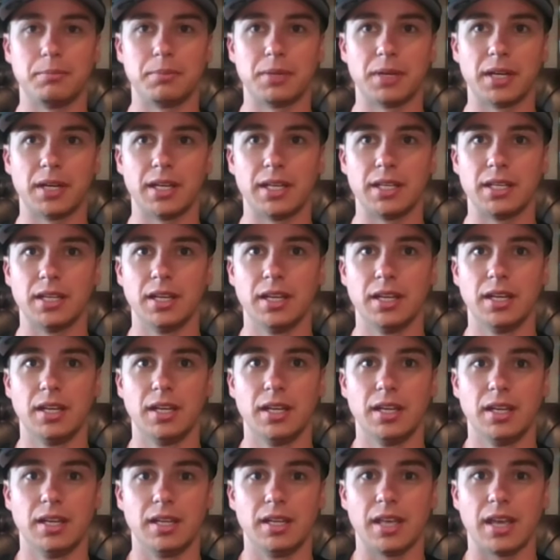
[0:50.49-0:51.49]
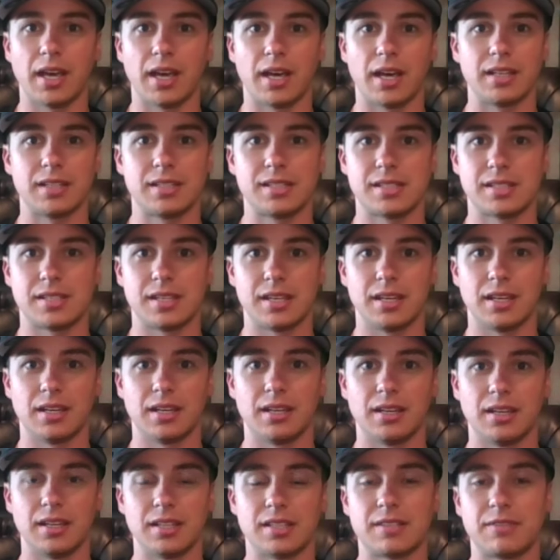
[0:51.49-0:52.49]
But yeah,
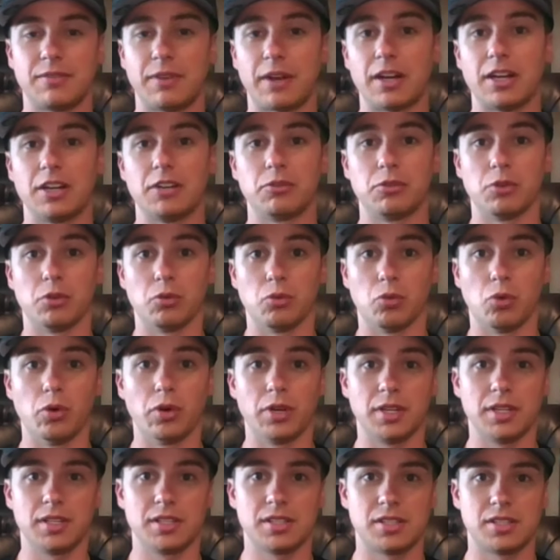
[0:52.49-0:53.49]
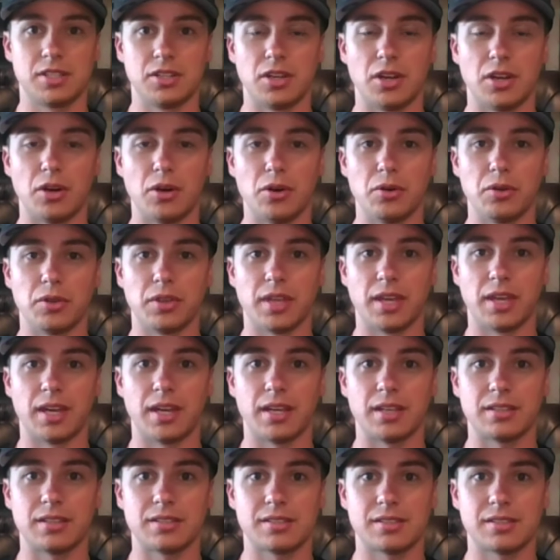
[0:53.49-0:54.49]
it's very rewarding to know
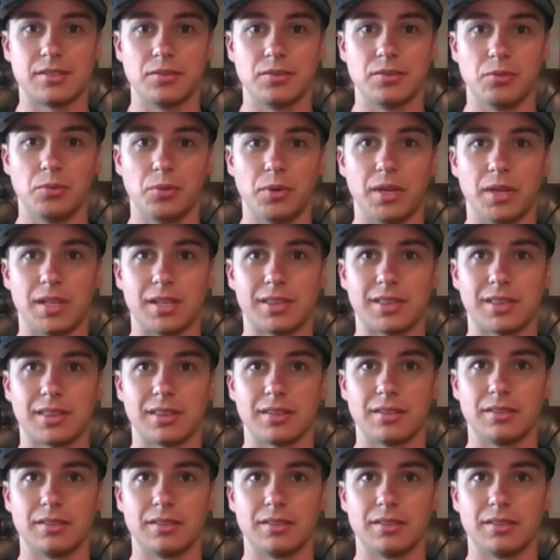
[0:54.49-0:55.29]
that with